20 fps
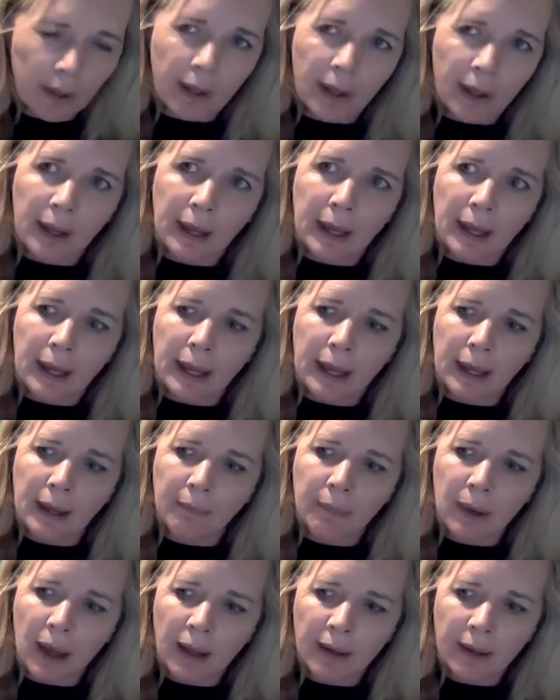And
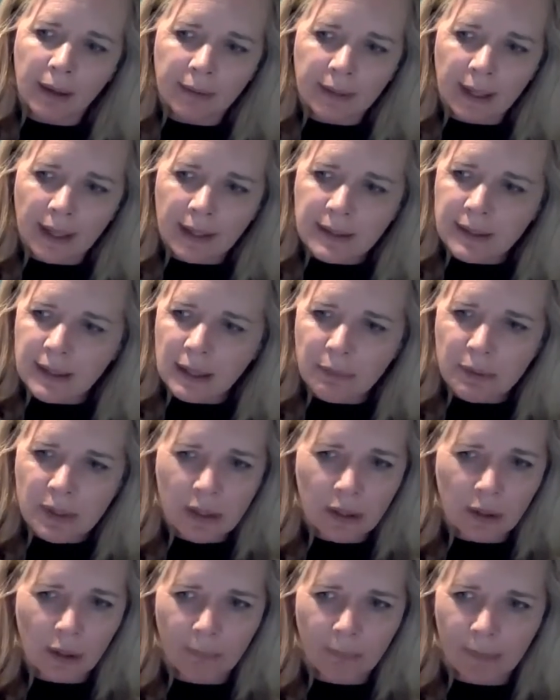that seems
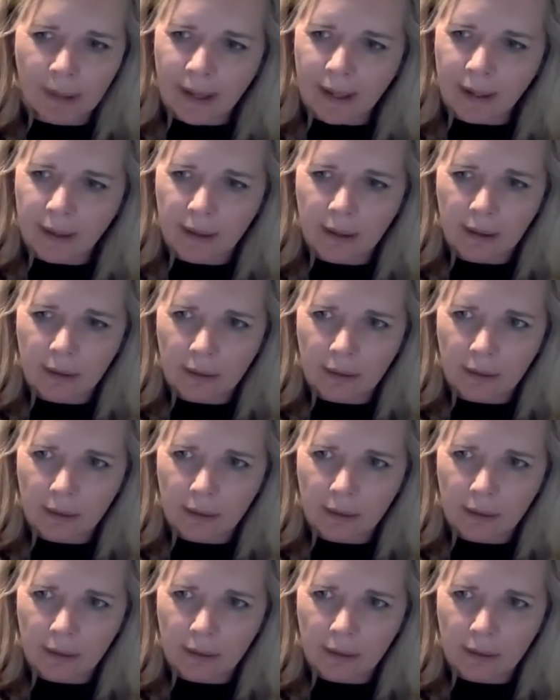to come back.